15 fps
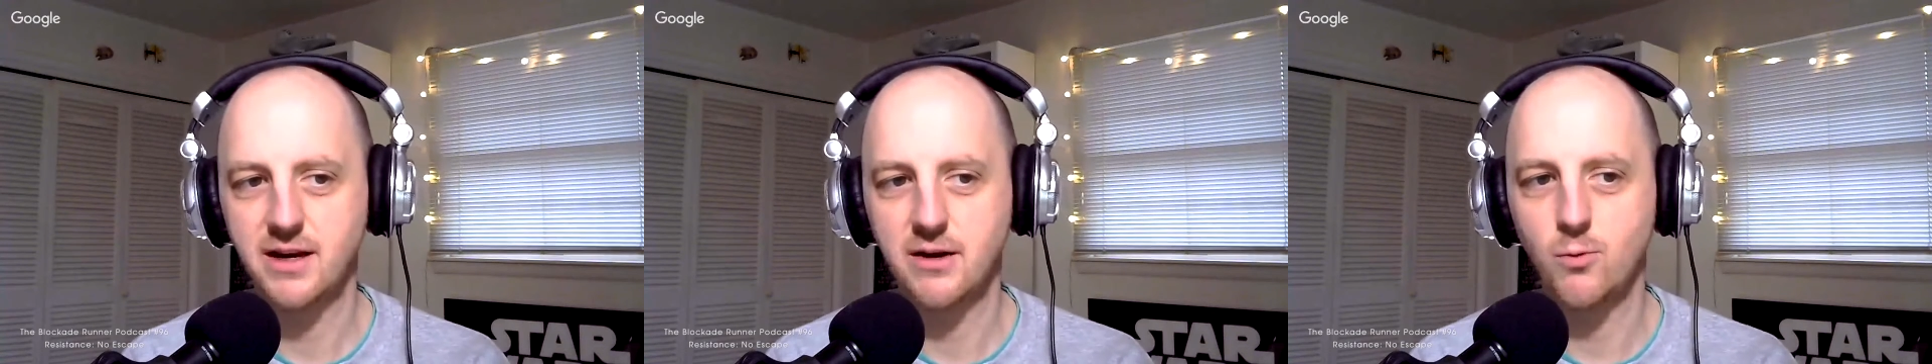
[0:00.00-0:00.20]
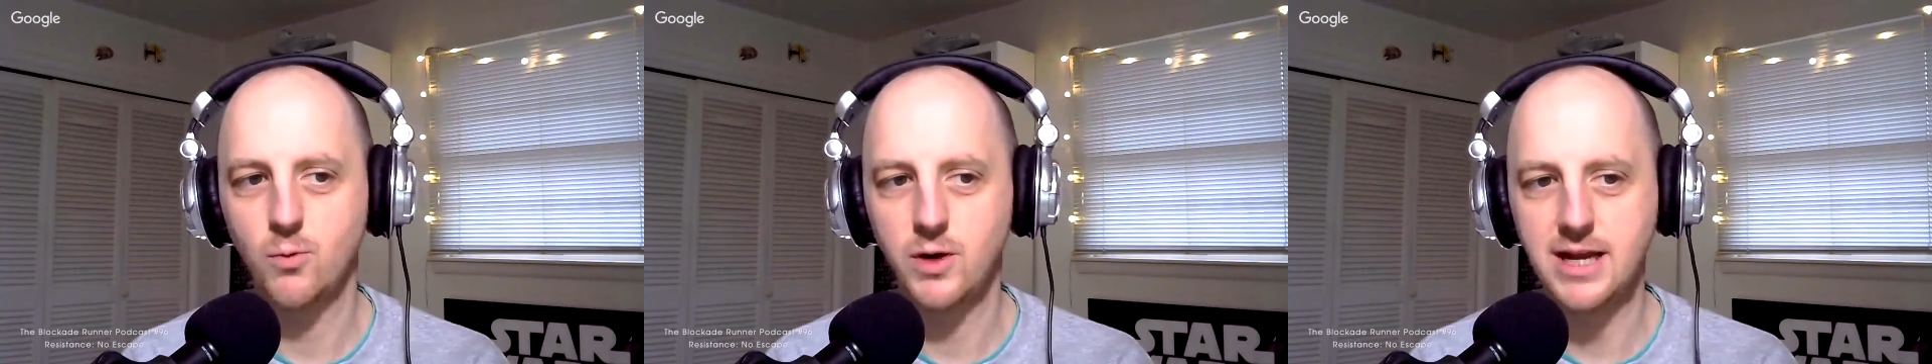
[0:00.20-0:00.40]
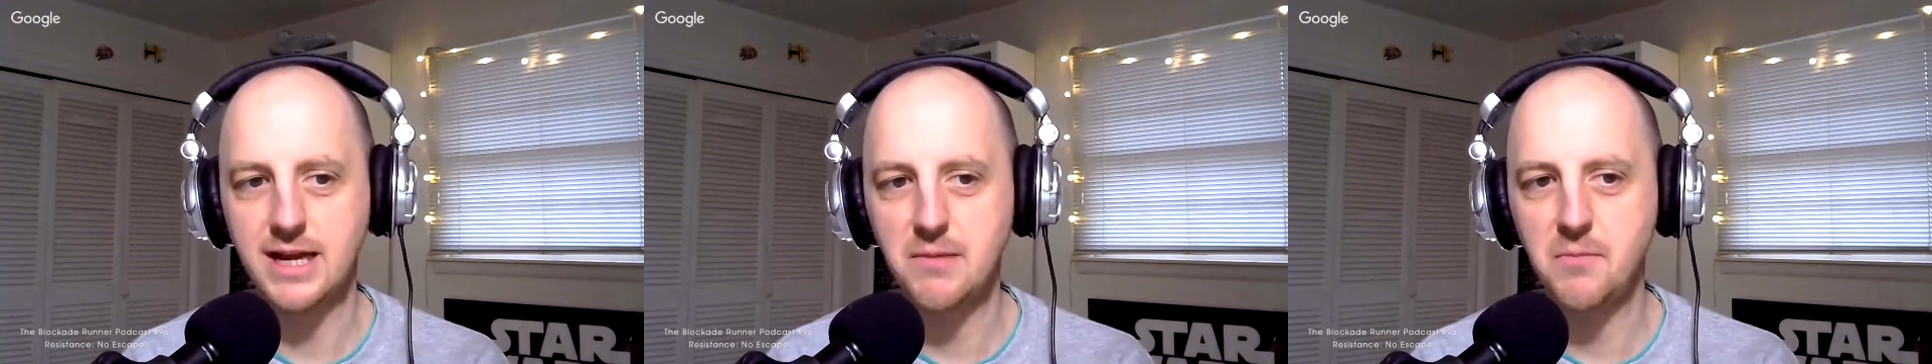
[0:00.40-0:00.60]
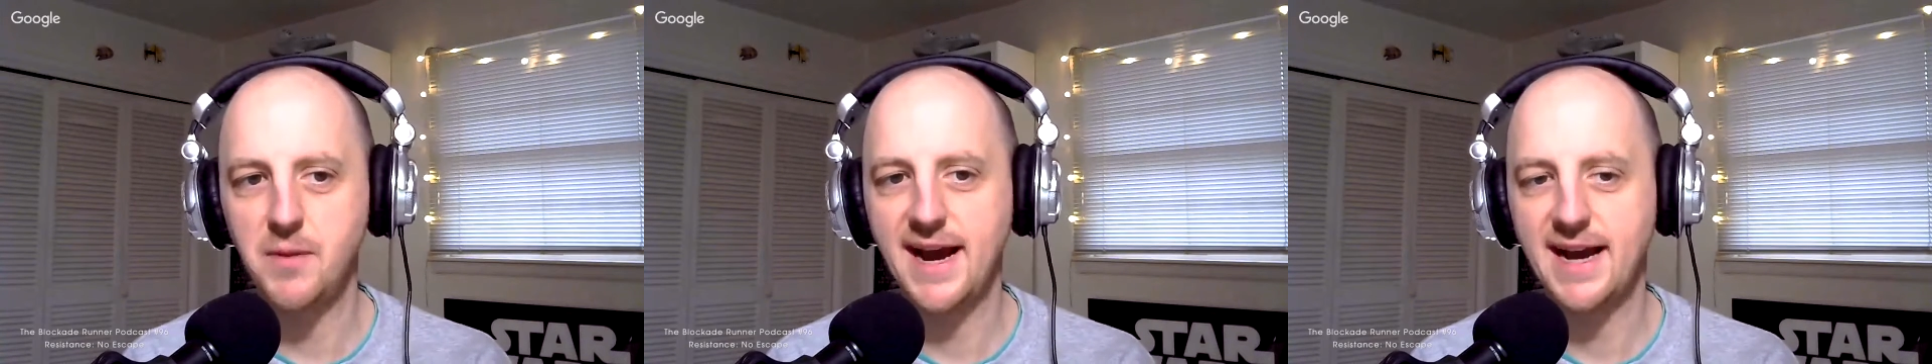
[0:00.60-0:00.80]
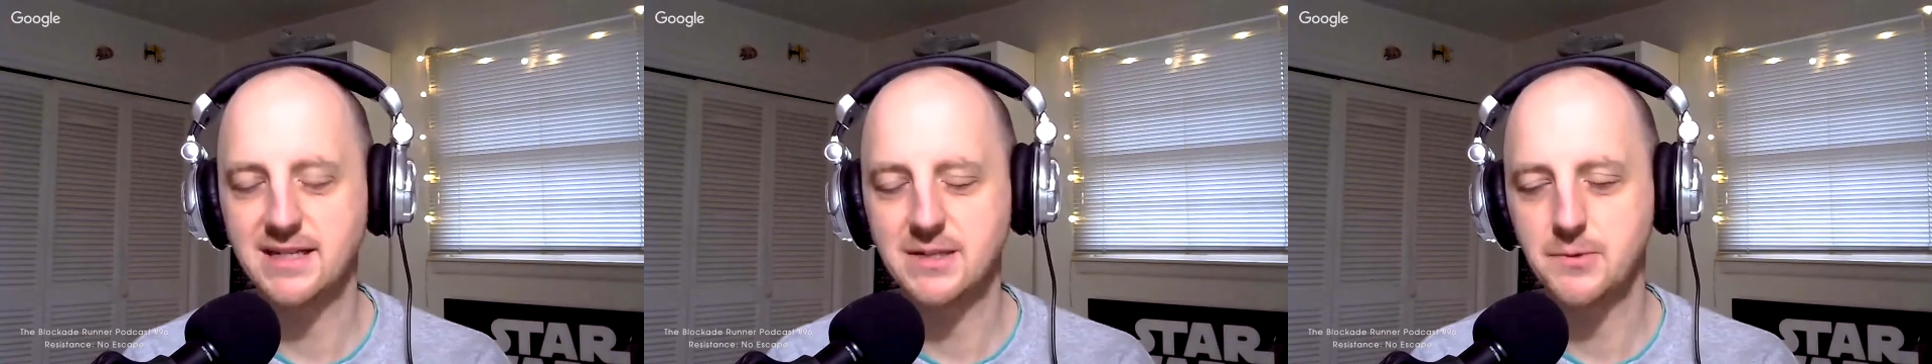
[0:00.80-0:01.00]
like, what
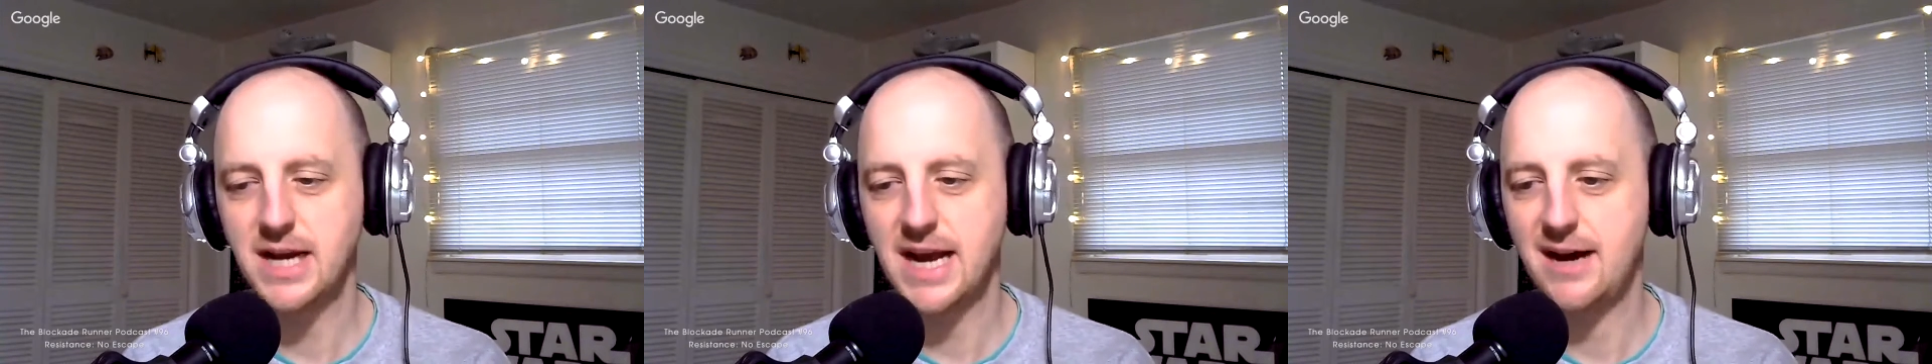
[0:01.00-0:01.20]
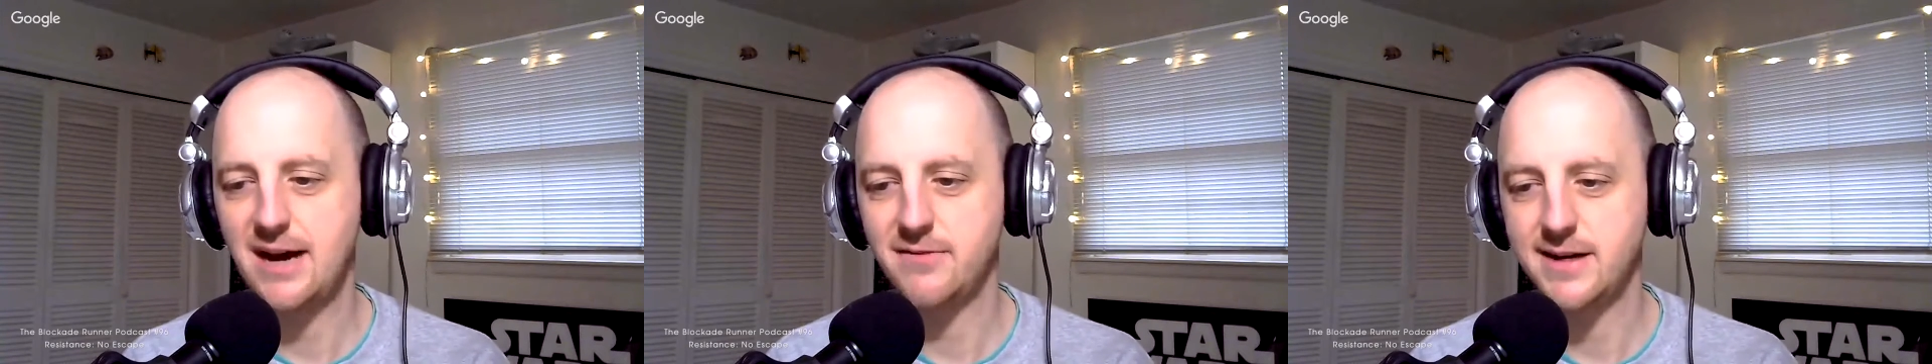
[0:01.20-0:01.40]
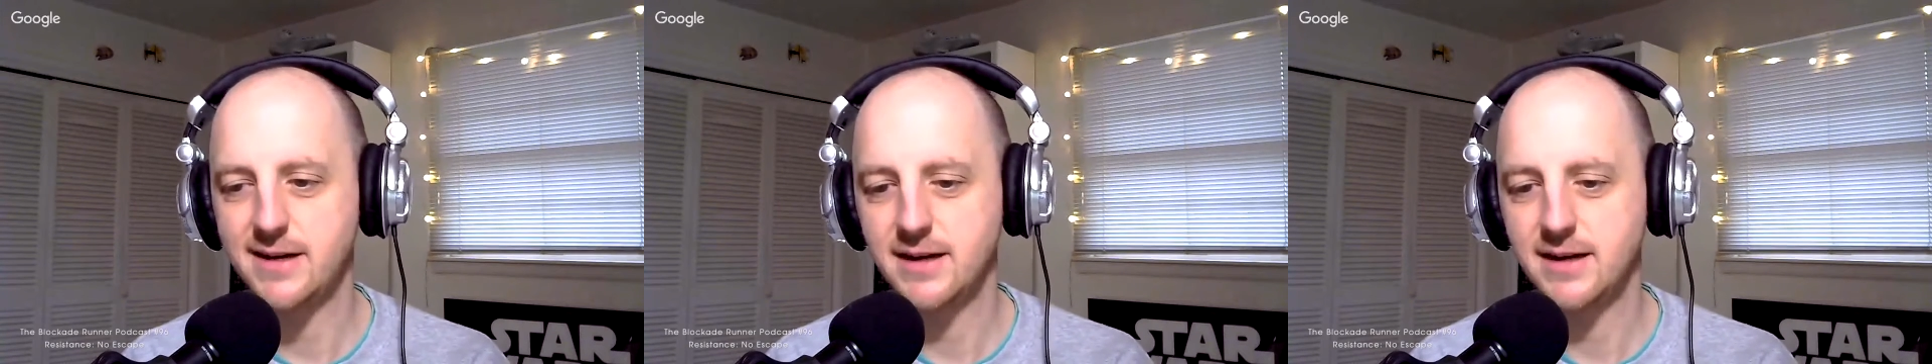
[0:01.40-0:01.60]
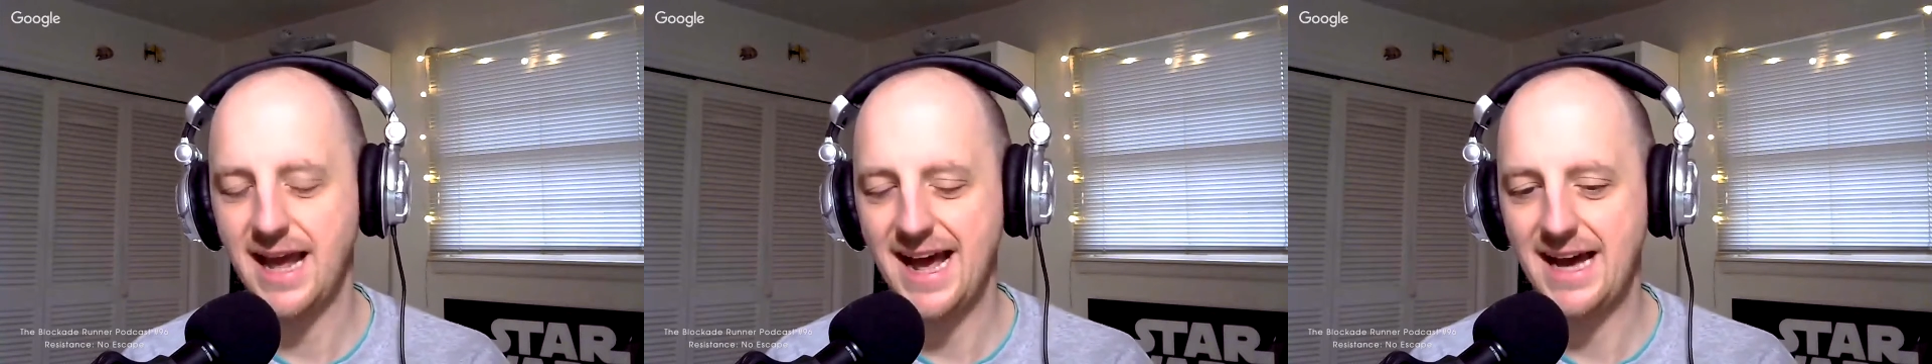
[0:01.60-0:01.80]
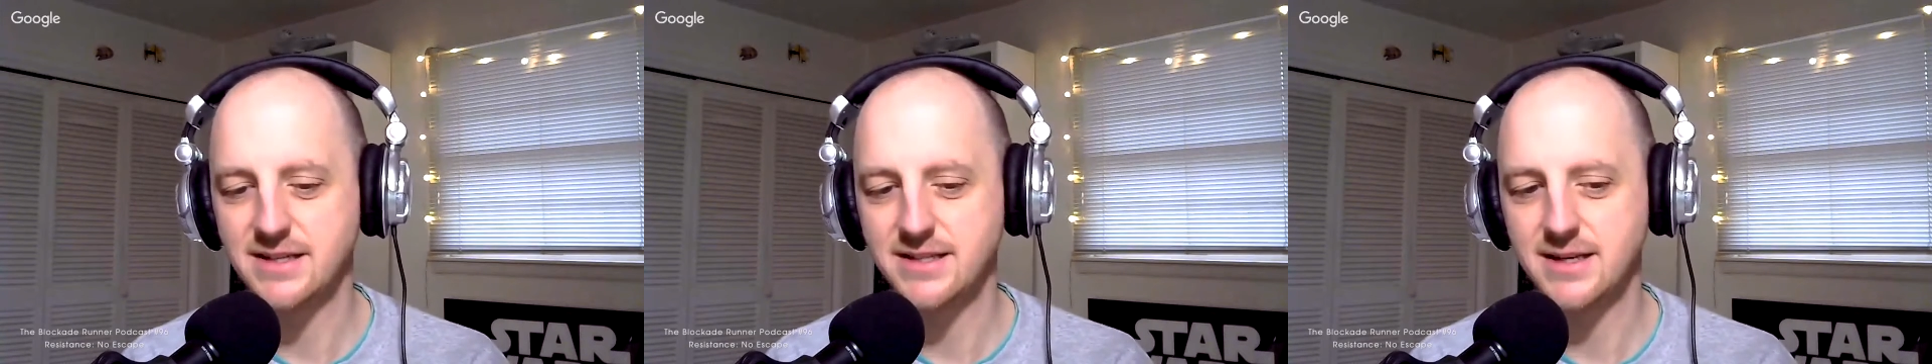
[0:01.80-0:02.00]
impact it would have on
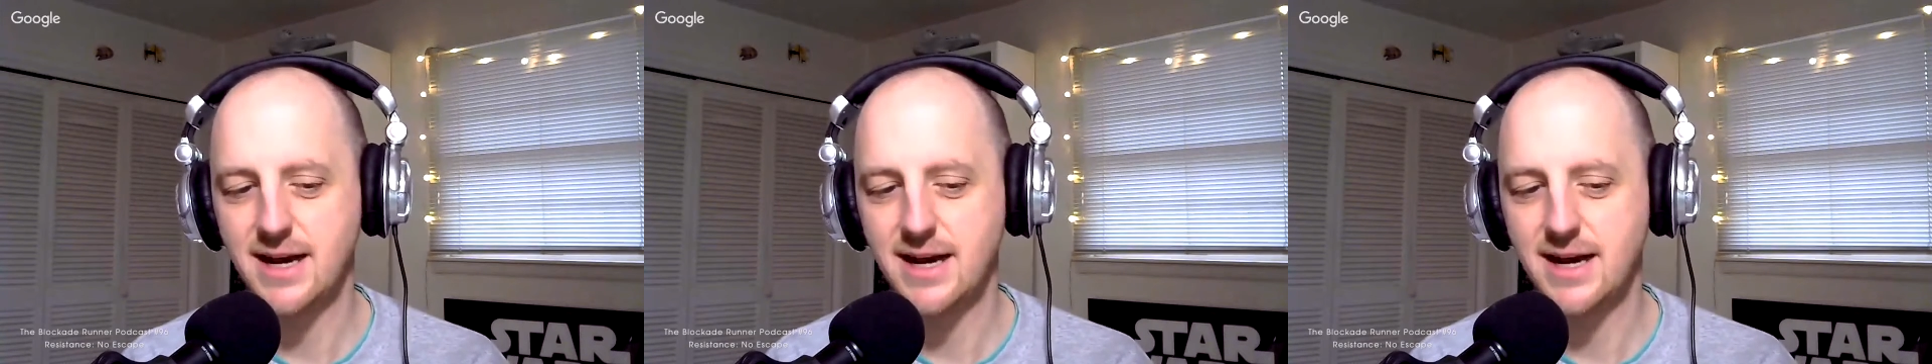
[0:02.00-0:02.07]
Kaz